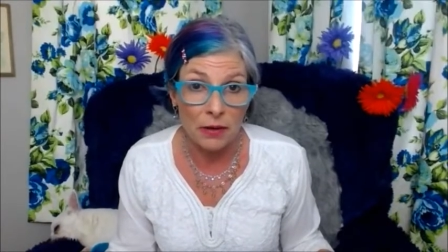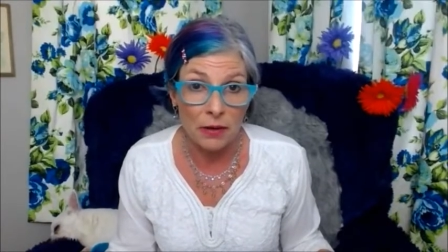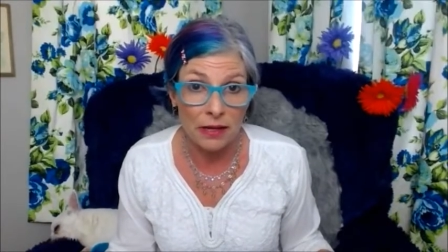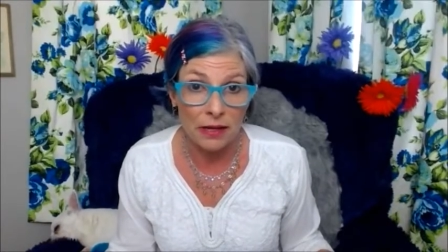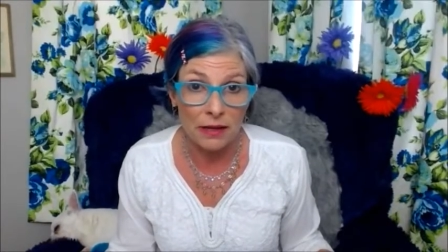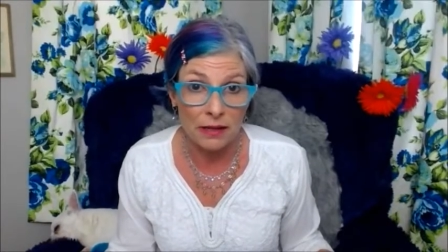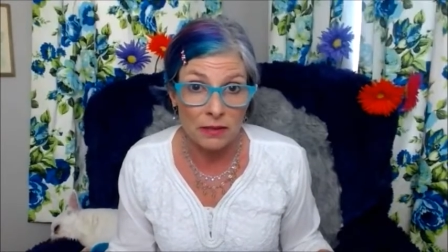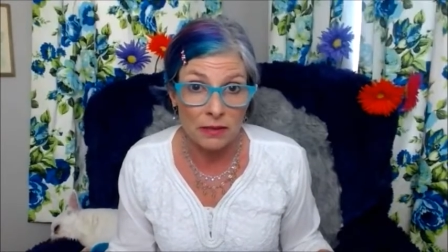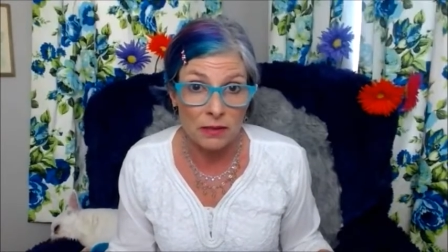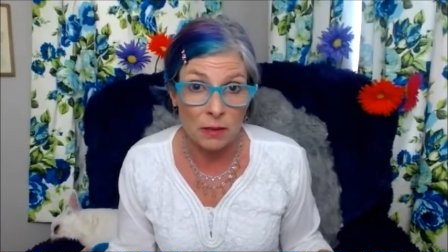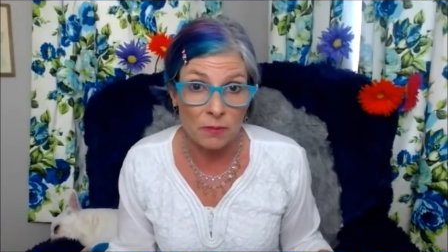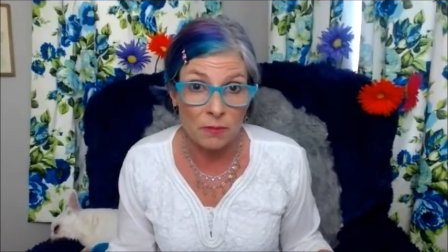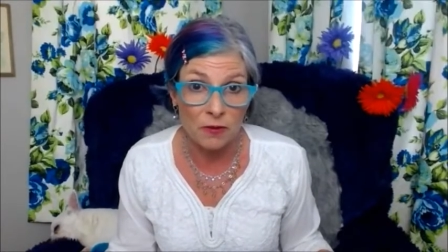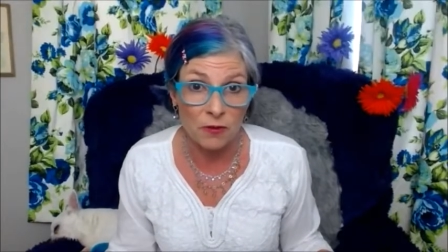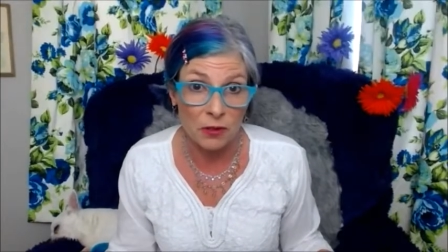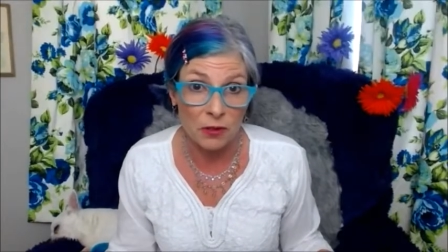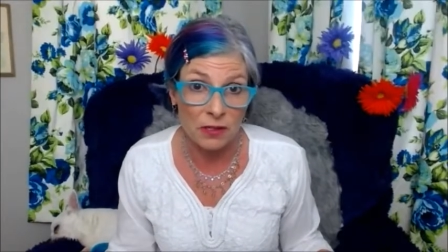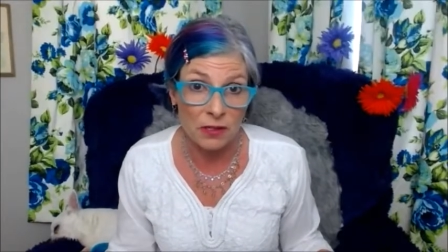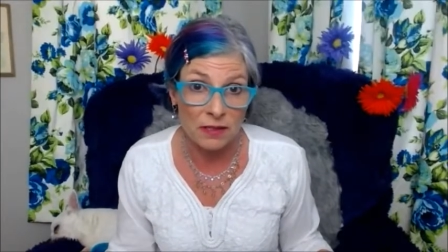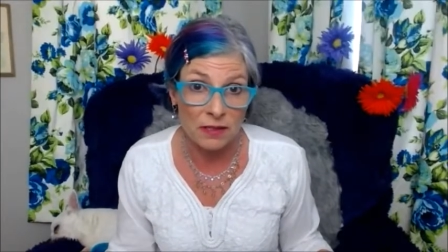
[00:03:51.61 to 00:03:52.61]
it except
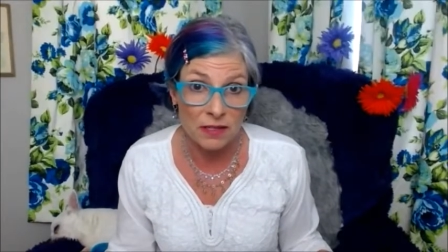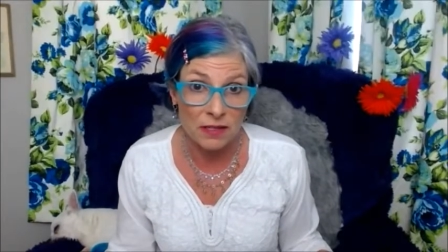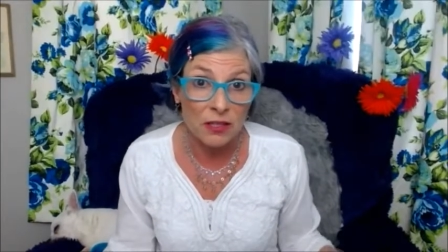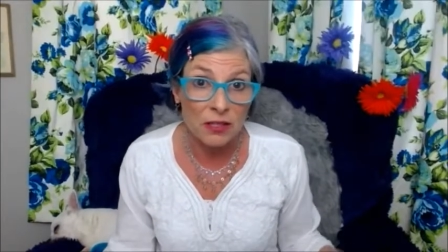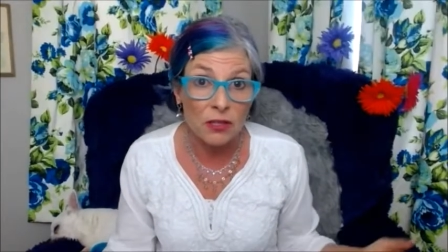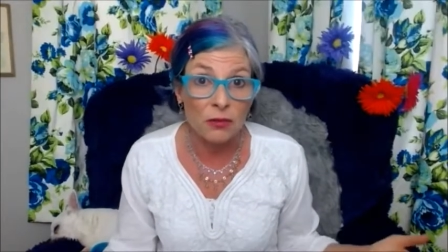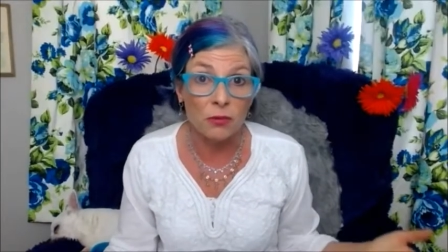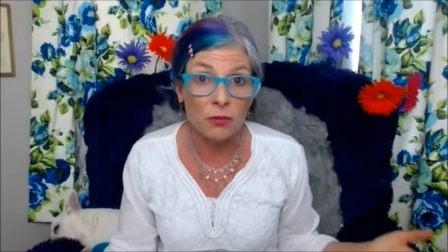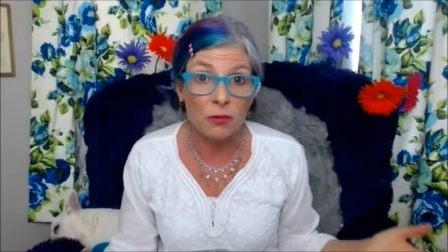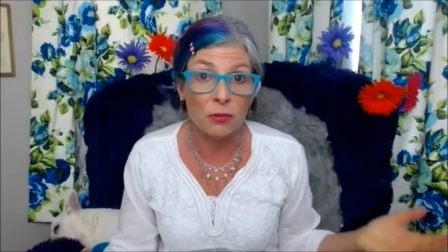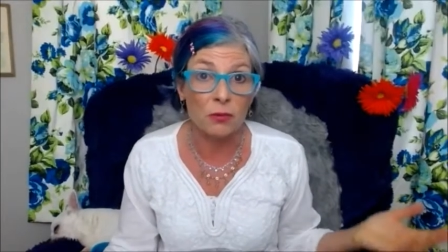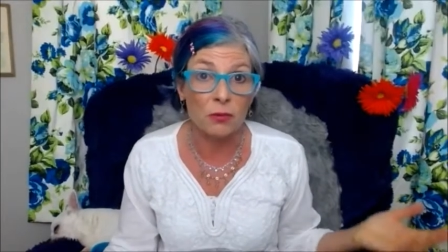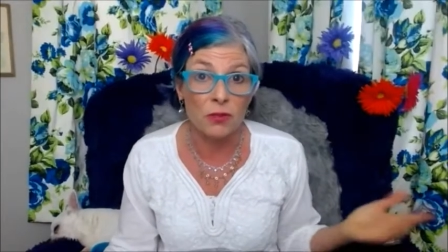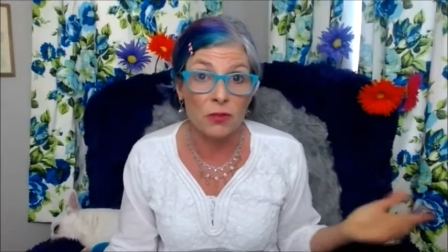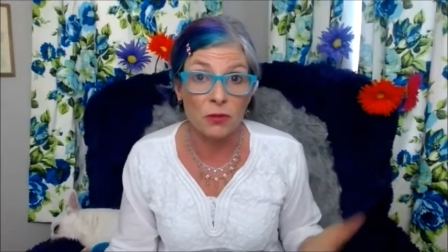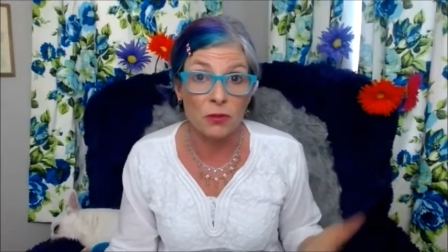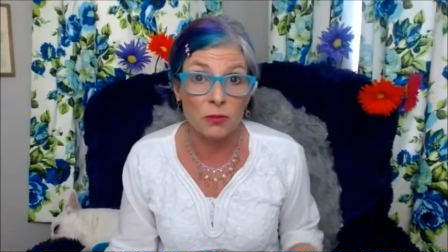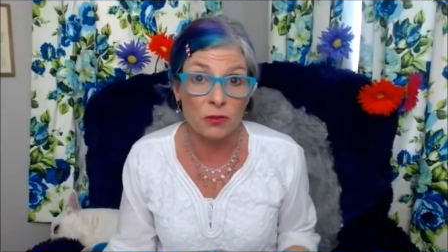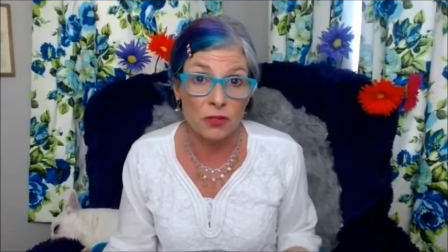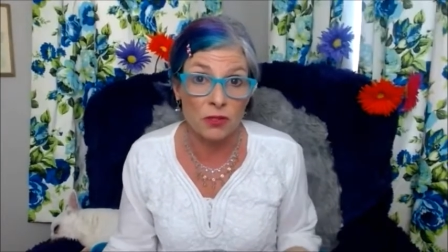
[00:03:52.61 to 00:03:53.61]
for continue
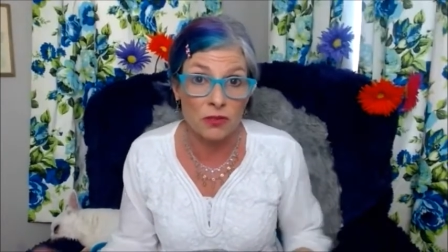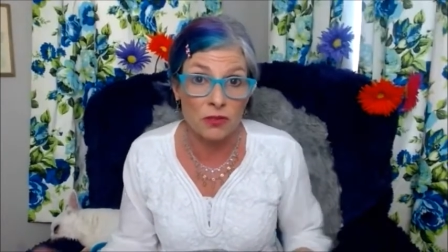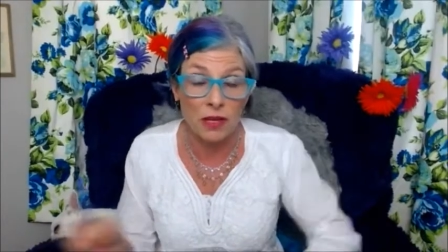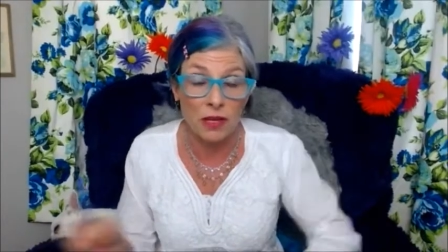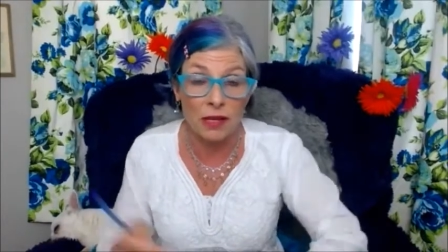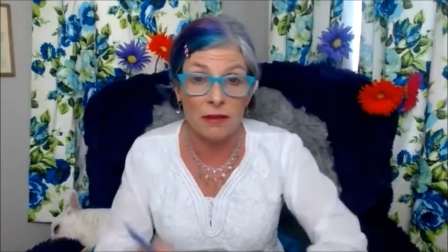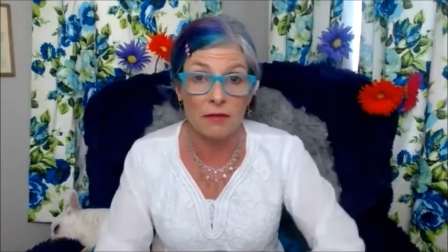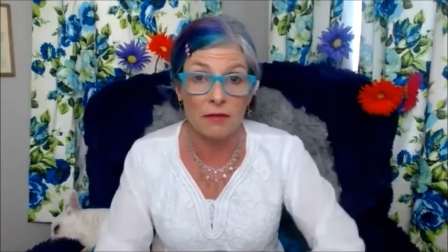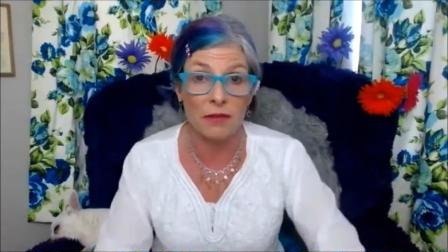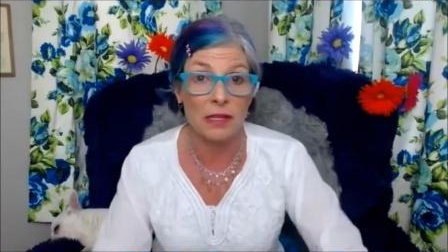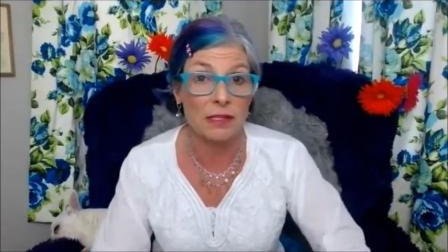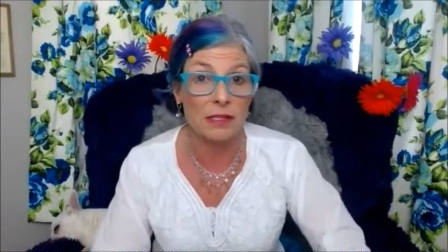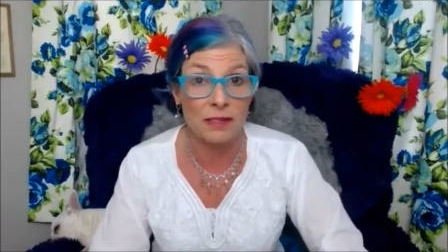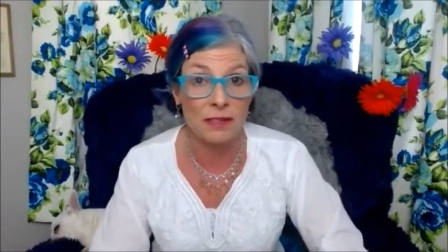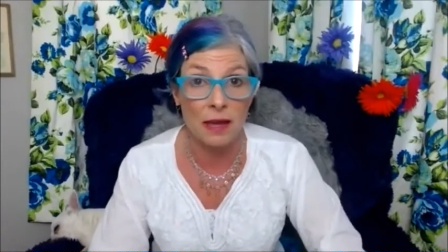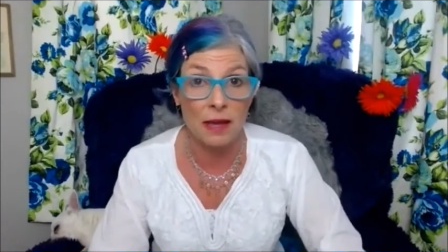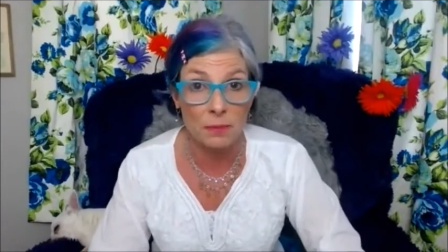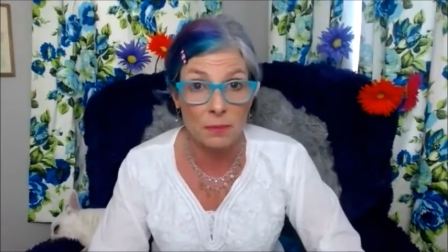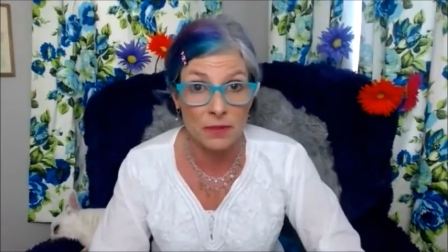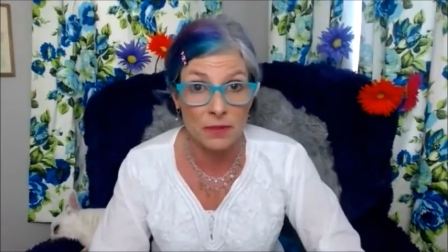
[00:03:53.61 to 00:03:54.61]
to just kind of
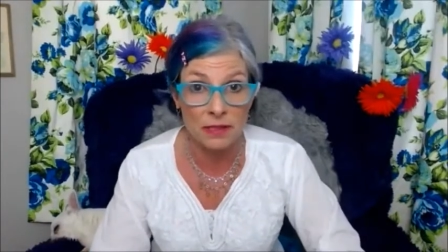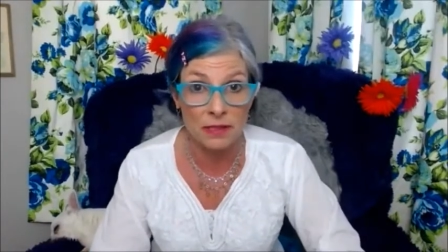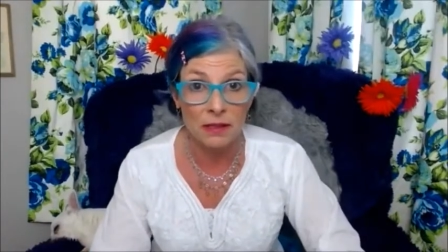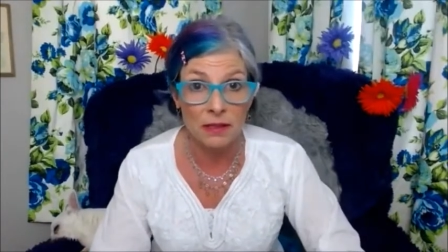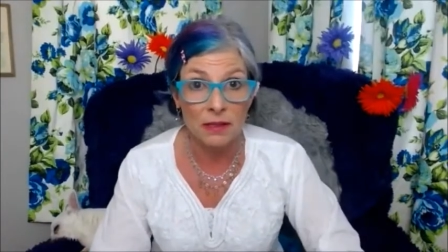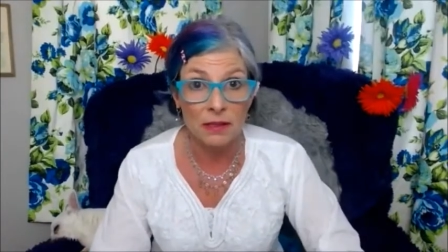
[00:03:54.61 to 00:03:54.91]
accept